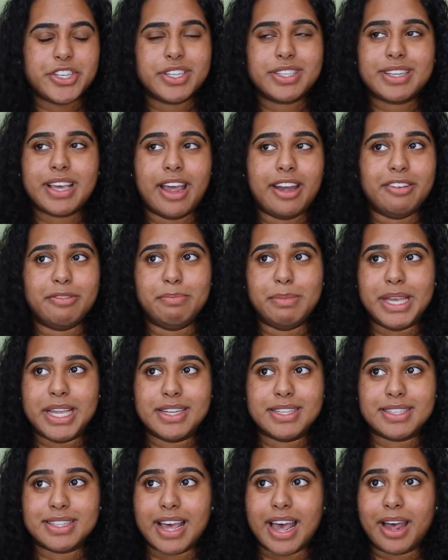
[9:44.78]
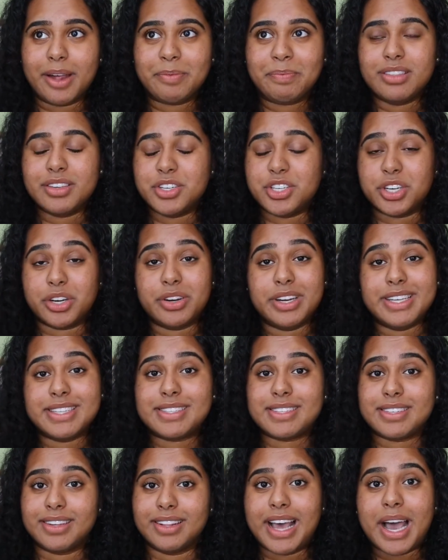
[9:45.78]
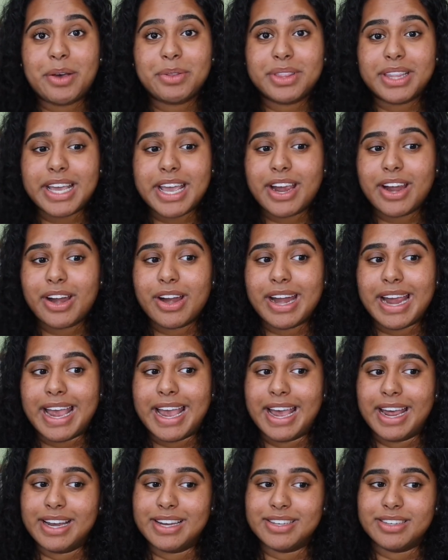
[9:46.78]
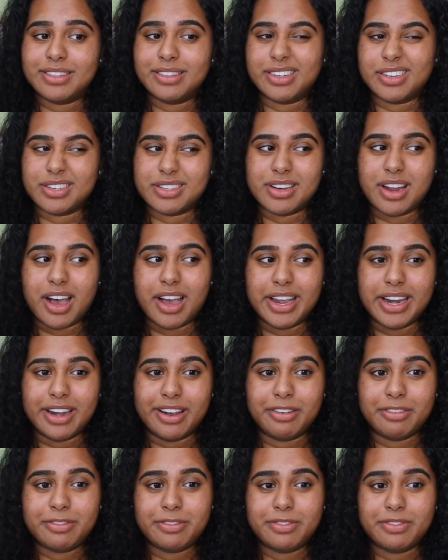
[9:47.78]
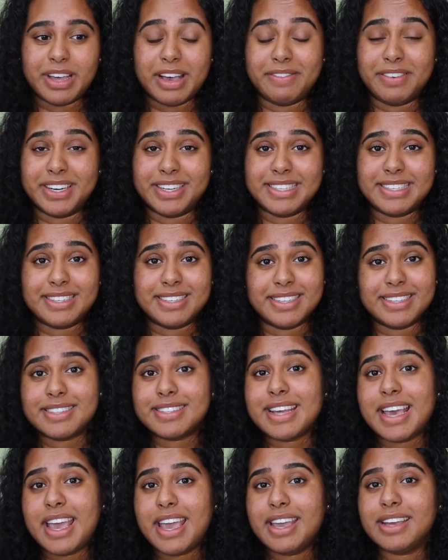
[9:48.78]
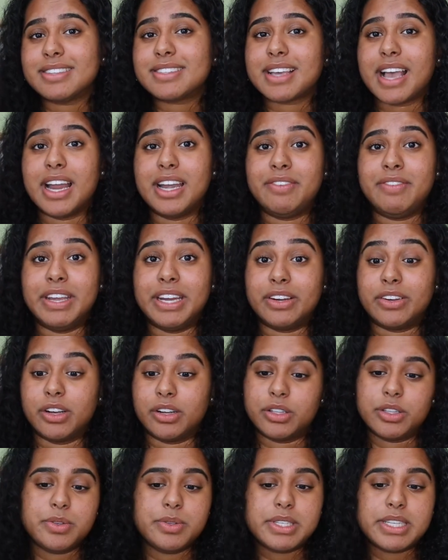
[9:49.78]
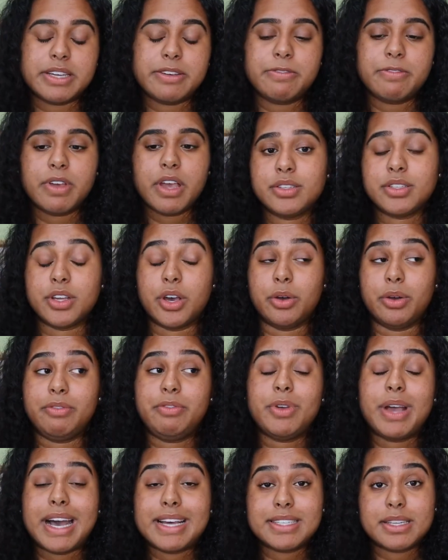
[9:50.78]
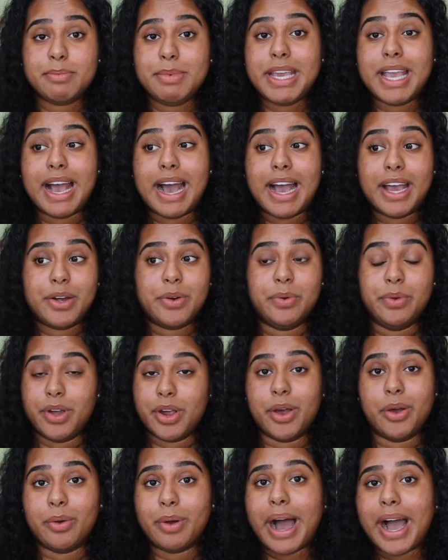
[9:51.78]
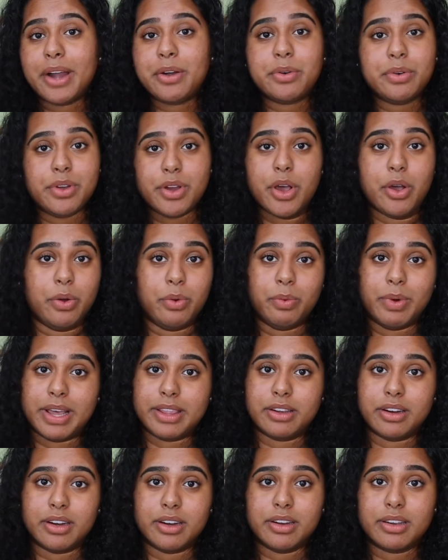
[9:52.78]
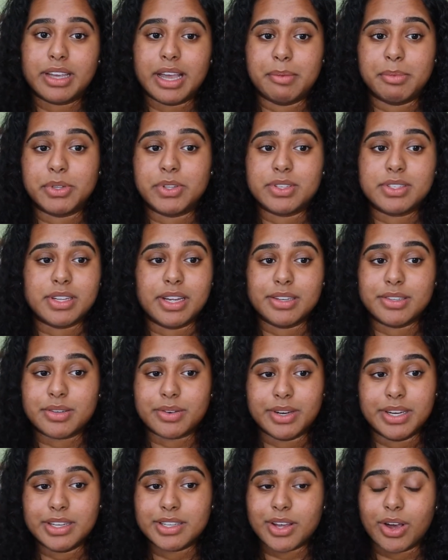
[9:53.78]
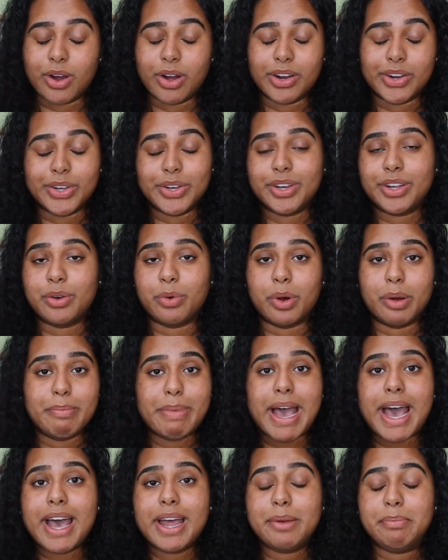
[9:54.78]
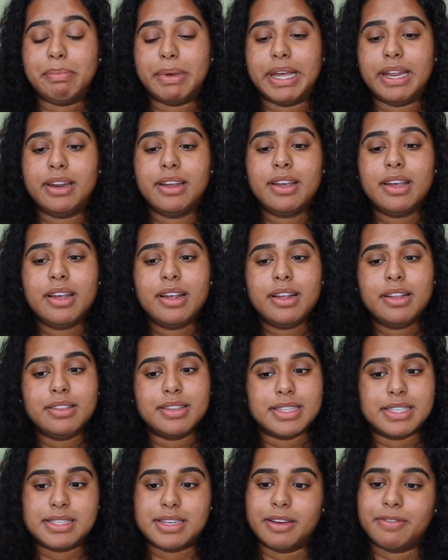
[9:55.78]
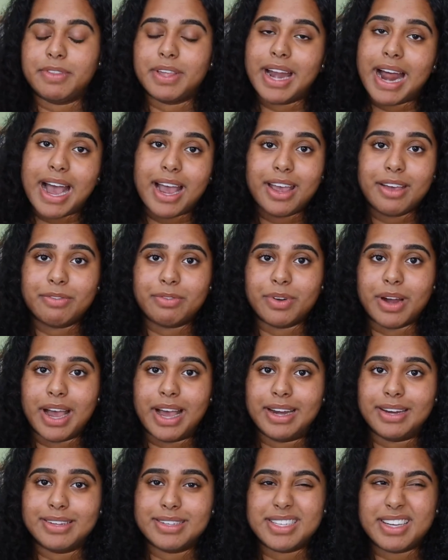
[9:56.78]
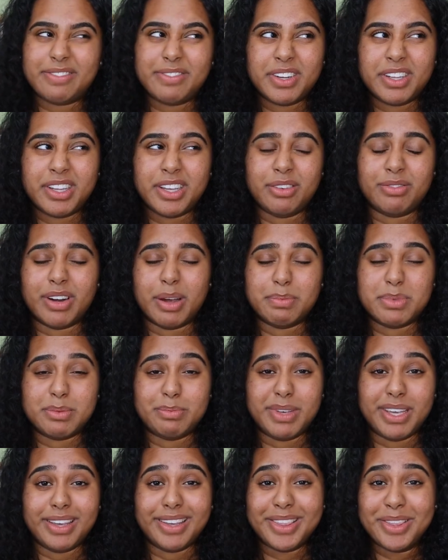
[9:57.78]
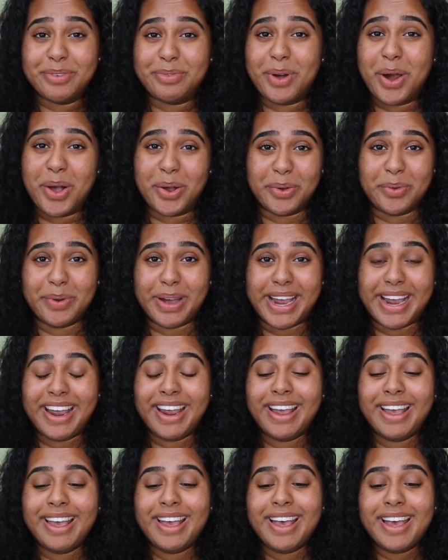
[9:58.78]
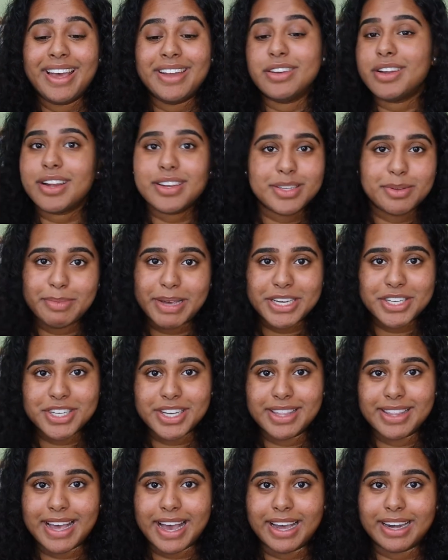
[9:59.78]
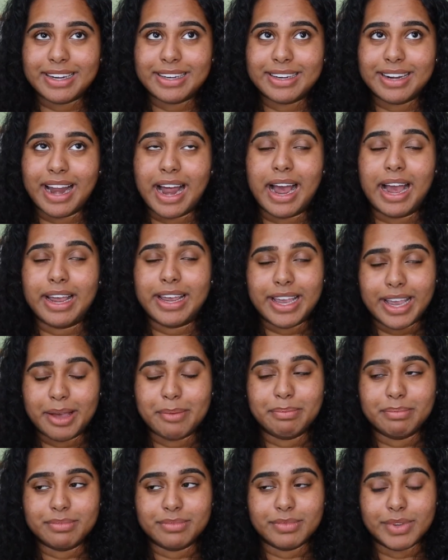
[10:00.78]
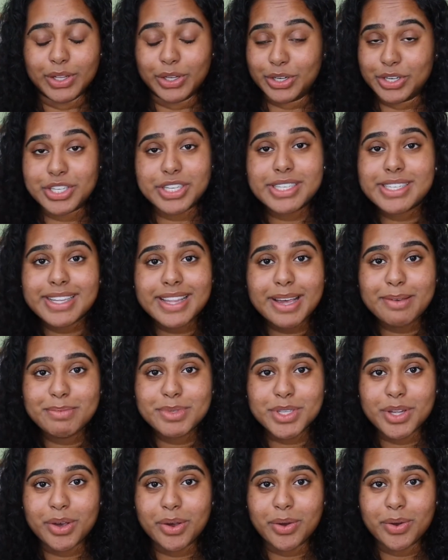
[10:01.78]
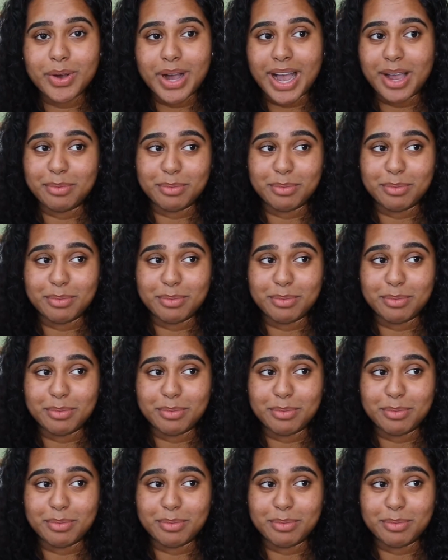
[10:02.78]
just kind of means that the jury is still out there and there's not enough evidence to say. It's kind of inconclusive. So if you ask me, I don't know. I don't know whether chemical sunscreens are good or bad, but the stuff that I have read definitely rubs me in the wrong way. Not to mention that I am allergic to them, so I